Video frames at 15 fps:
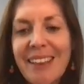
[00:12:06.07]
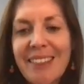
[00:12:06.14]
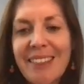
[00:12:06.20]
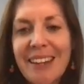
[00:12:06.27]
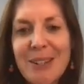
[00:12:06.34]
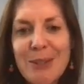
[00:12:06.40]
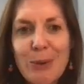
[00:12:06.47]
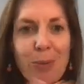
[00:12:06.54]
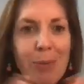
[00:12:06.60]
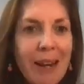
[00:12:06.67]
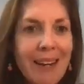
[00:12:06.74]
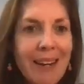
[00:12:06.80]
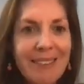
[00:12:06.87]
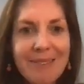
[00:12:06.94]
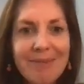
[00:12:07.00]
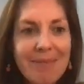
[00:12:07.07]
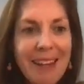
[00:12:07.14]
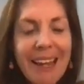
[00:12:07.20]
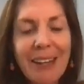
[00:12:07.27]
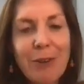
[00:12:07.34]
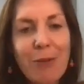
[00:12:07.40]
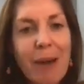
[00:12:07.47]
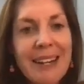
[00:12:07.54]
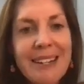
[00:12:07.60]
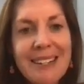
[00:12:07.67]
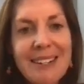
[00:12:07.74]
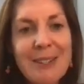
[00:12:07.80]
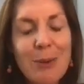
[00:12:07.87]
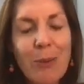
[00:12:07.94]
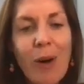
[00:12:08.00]
that it's all been ingrained
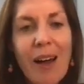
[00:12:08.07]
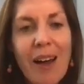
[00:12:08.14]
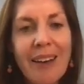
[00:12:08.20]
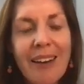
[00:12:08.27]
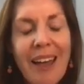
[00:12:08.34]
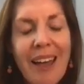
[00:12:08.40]
into one.